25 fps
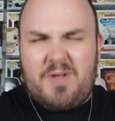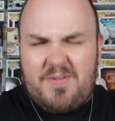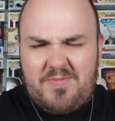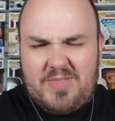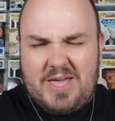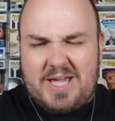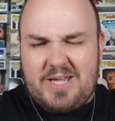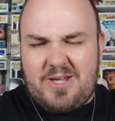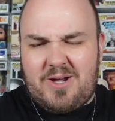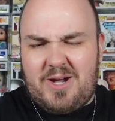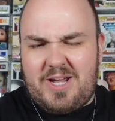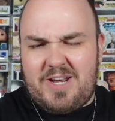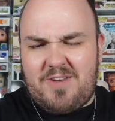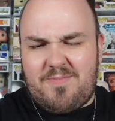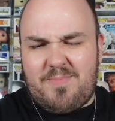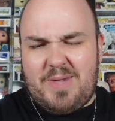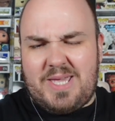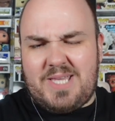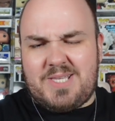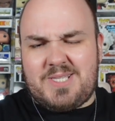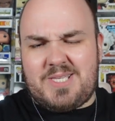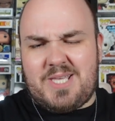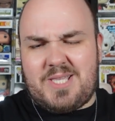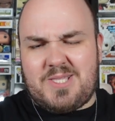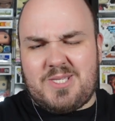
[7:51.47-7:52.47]
if that kind of
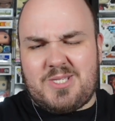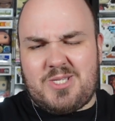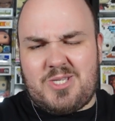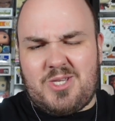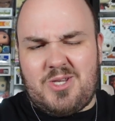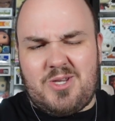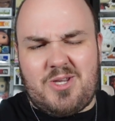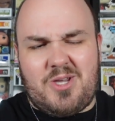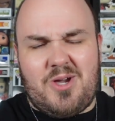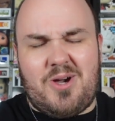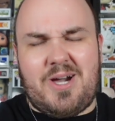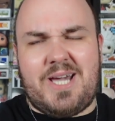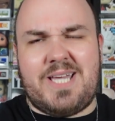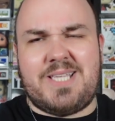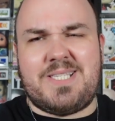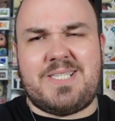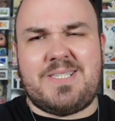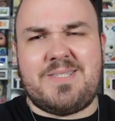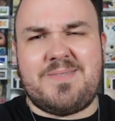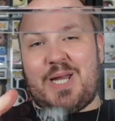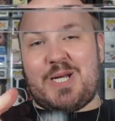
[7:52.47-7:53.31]
makes sense to you guys.